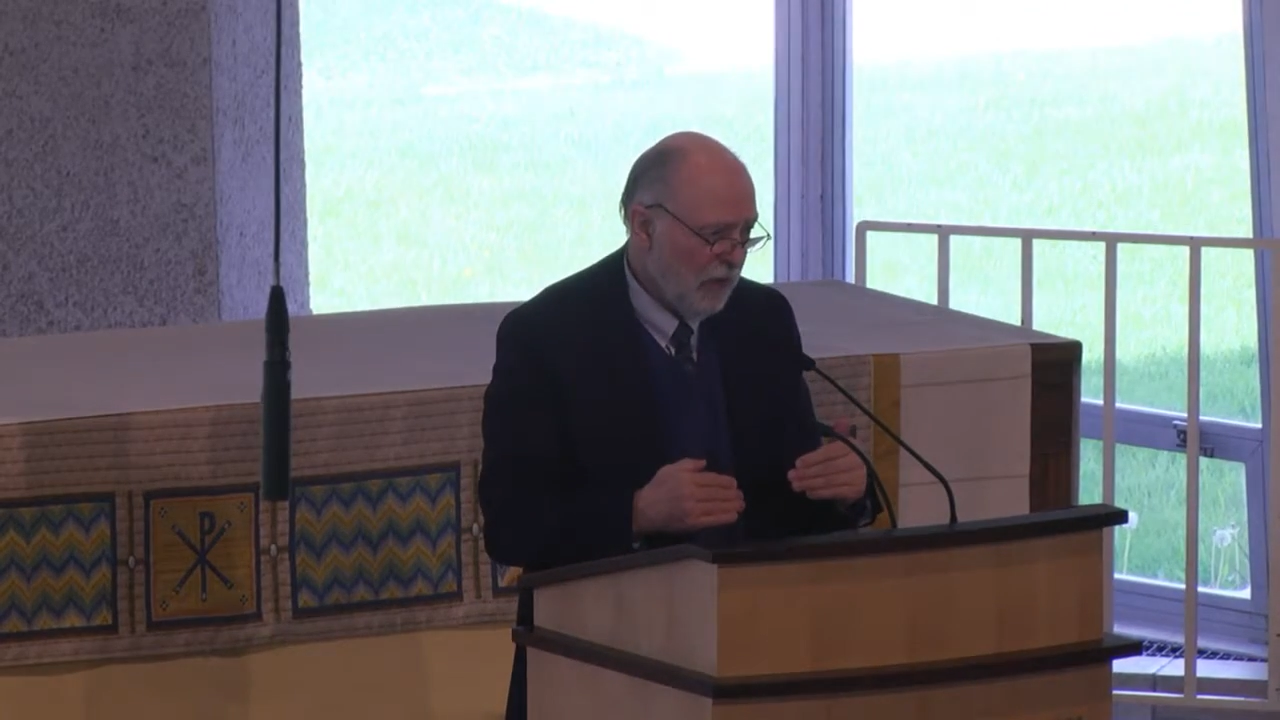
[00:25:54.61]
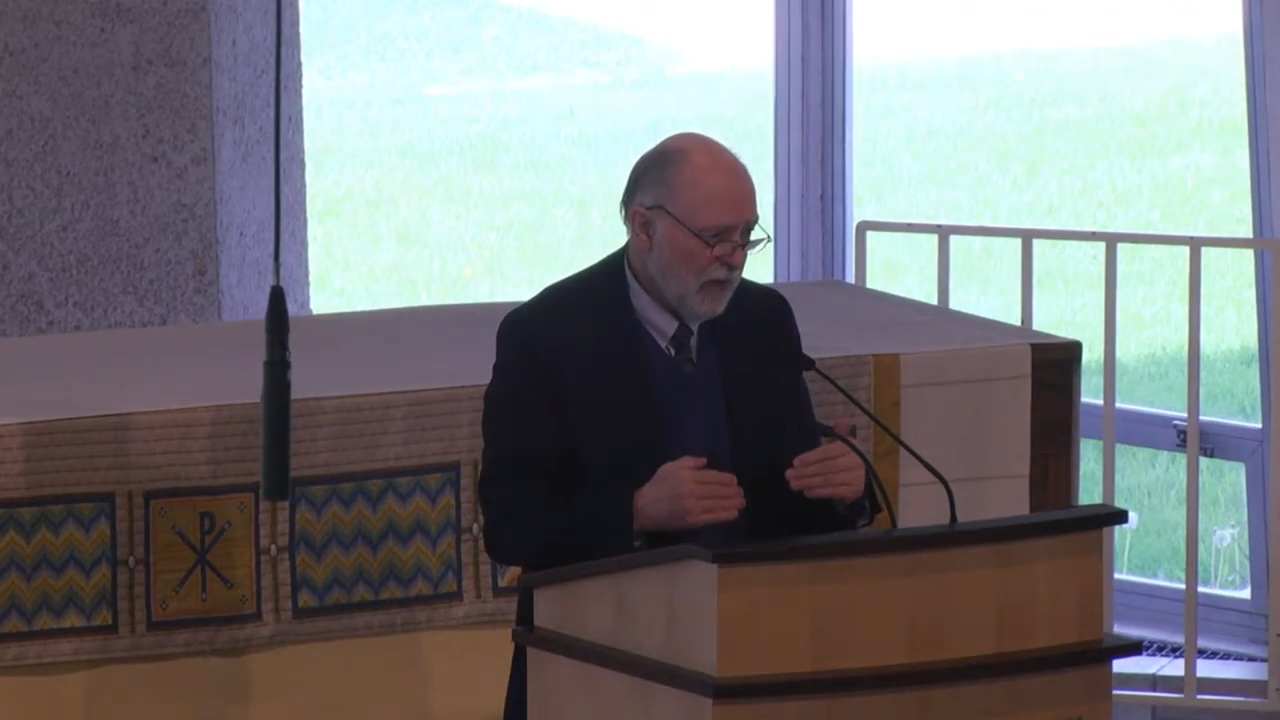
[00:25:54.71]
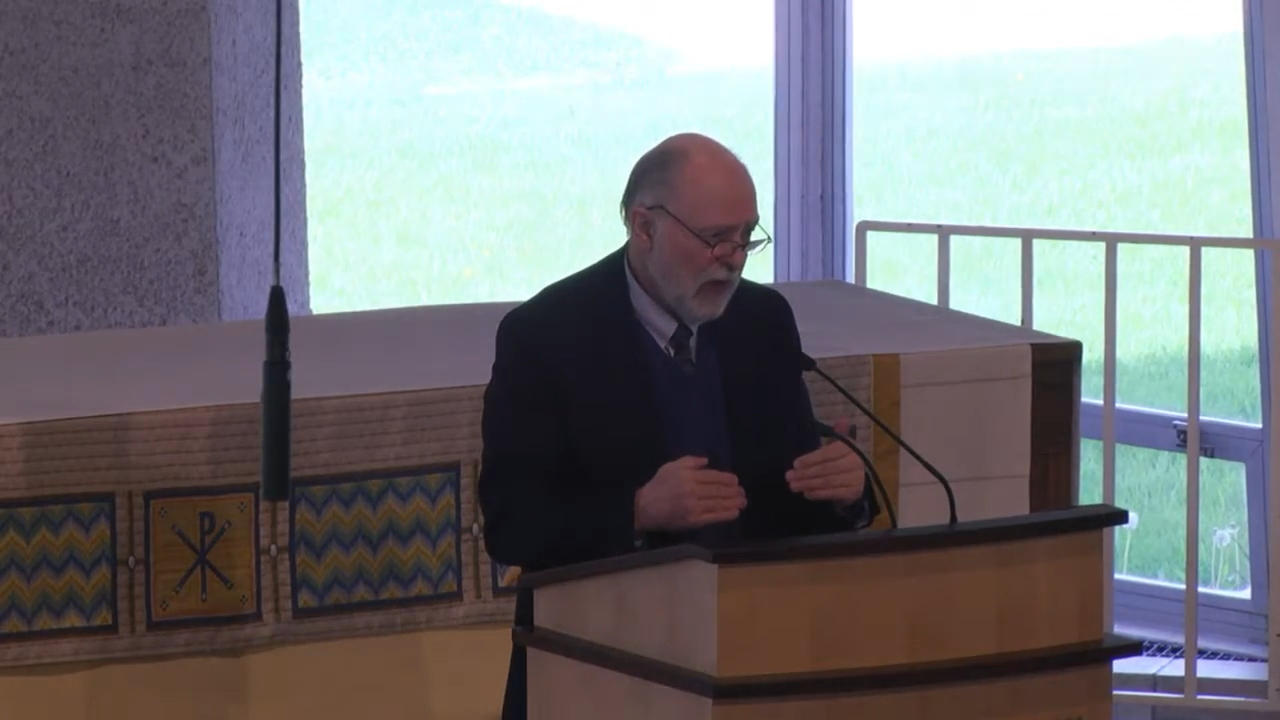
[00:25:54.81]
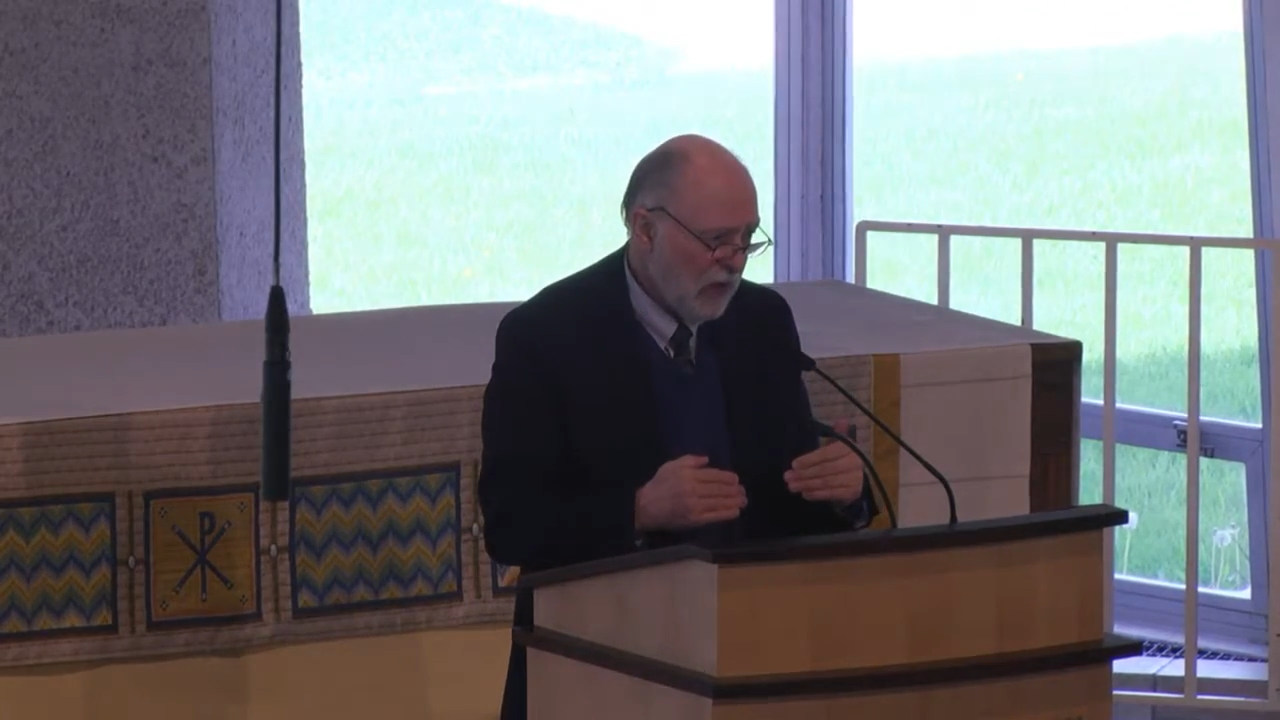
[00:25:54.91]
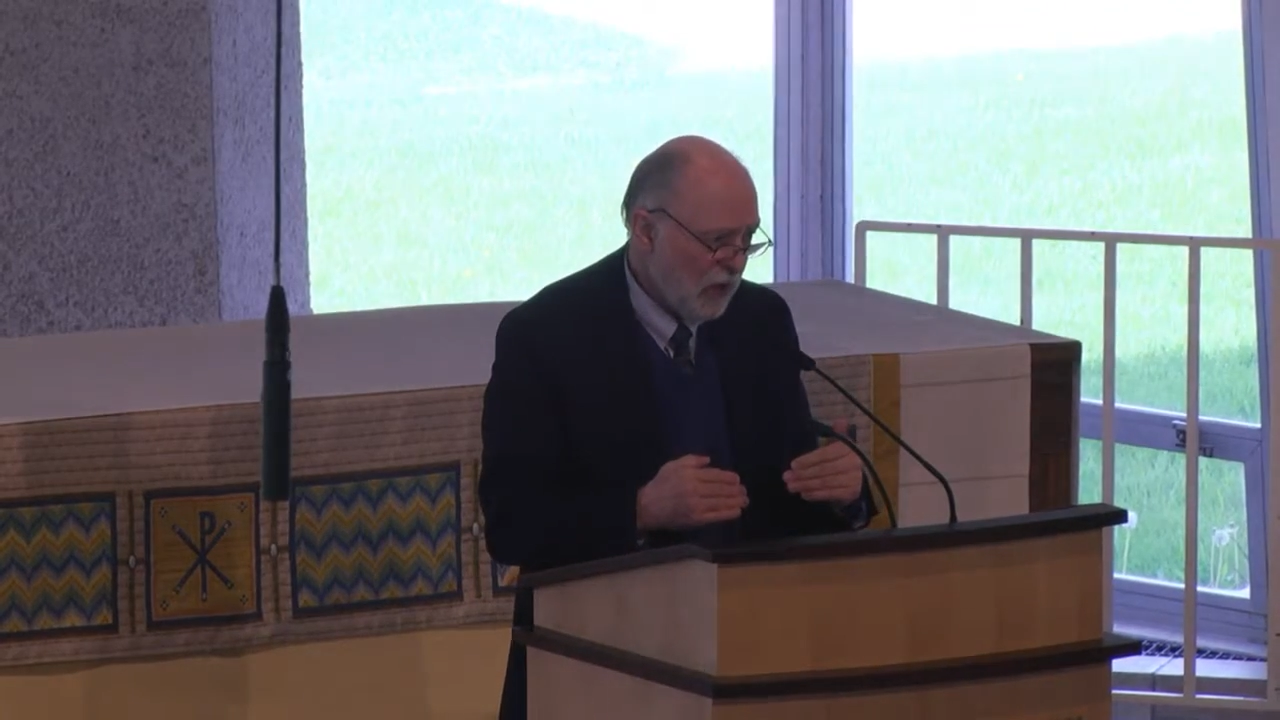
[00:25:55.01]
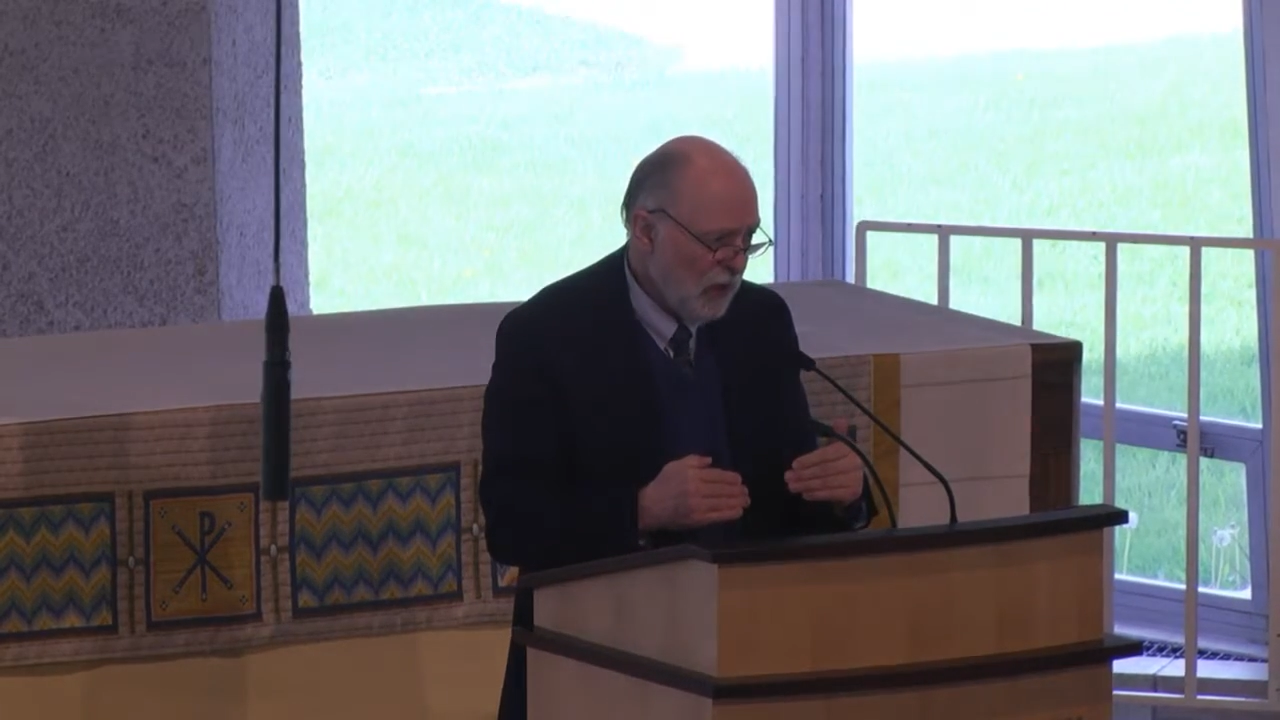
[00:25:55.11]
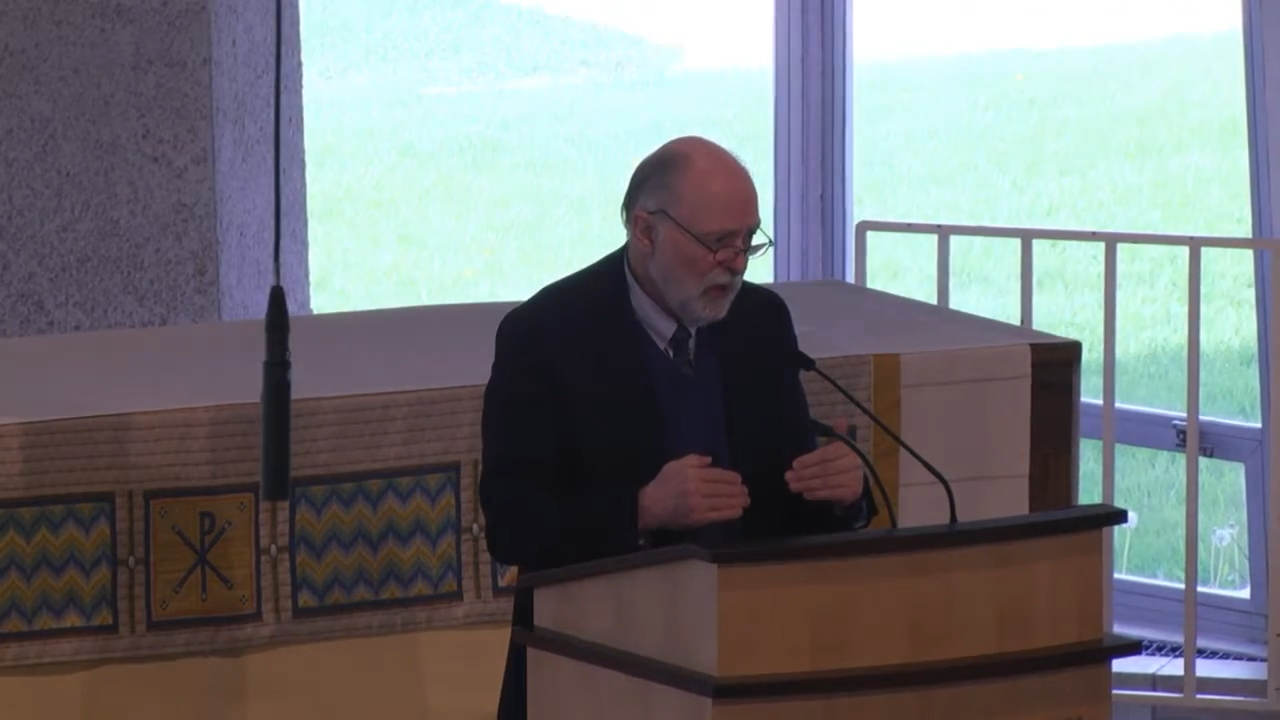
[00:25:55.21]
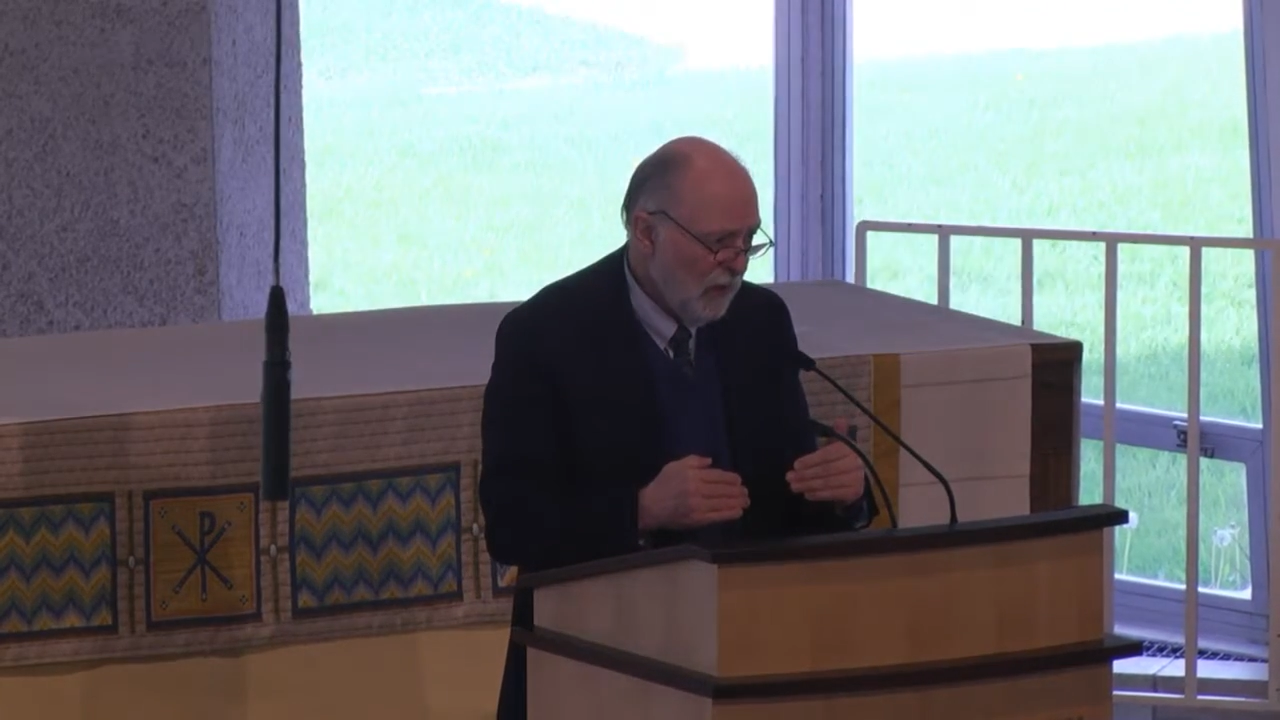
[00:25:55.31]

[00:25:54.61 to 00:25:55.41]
creation.